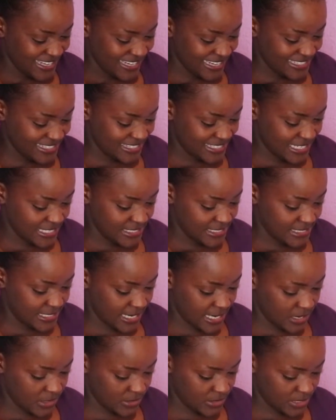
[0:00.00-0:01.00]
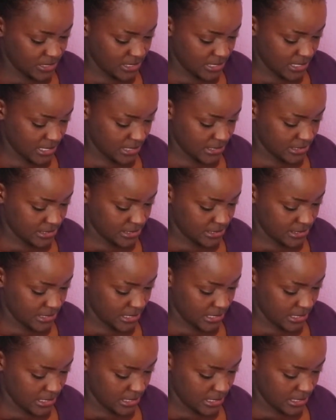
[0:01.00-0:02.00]
Let's test it out and
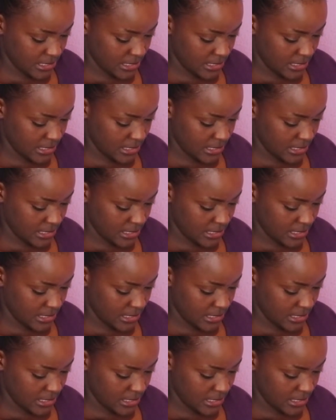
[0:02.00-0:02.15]
see.